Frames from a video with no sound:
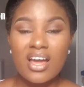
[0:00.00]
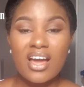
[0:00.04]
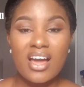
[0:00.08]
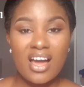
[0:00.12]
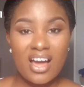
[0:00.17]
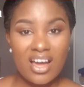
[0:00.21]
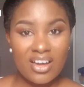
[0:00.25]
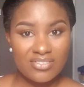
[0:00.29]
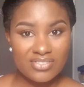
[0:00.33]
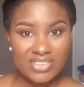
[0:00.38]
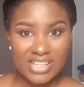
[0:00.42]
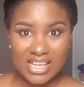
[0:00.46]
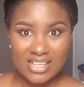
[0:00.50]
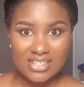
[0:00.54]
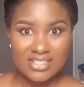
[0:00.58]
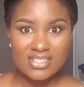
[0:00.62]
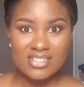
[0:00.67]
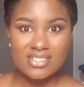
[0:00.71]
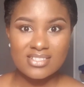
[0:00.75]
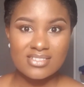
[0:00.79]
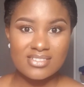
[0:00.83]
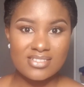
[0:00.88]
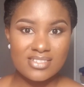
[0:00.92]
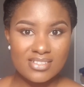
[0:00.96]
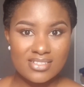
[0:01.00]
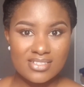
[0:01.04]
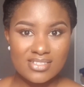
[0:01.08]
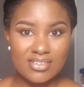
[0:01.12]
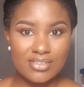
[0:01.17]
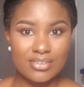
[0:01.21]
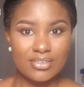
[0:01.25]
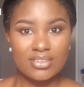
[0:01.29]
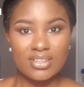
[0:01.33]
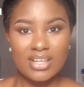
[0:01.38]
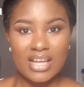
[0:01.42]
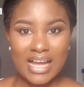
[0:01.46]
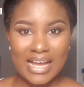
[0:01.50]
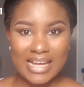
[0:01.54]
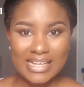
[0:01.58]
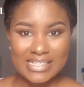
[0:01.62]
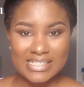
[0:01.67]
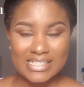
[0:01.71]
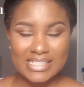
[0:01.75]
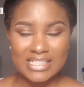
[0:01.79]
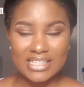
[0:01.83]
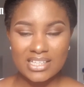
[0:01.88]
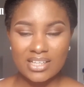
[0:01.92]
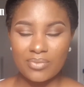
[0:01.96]
have that detail
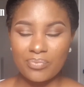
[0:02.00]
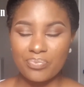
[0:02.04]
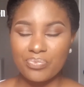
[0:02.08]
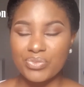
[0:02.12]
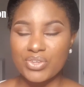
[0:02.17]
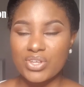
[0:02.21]
handy.